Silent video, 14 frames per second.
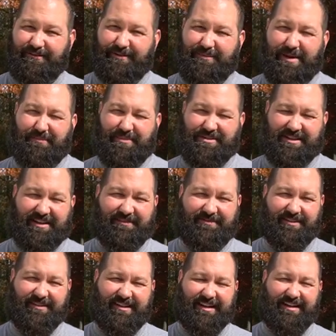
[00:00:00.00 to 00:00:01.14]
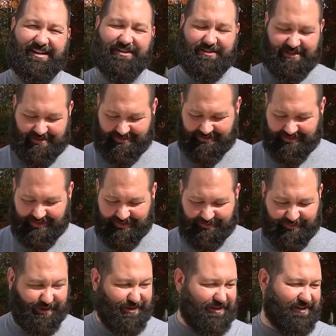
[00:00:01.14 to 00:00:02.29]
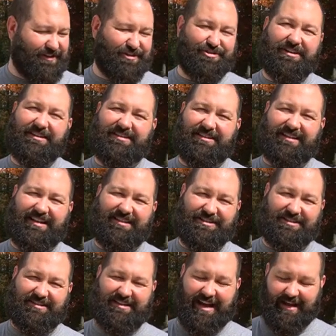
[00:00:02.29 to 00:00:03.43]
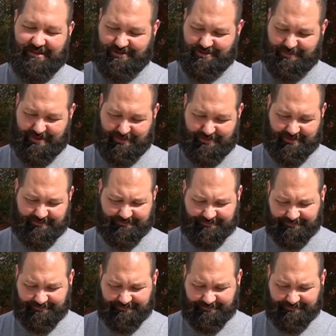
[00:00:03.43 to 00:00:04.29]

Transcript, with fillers: That we're members of. I can hear the leaves falling in the trees, and that's just dollars, baby.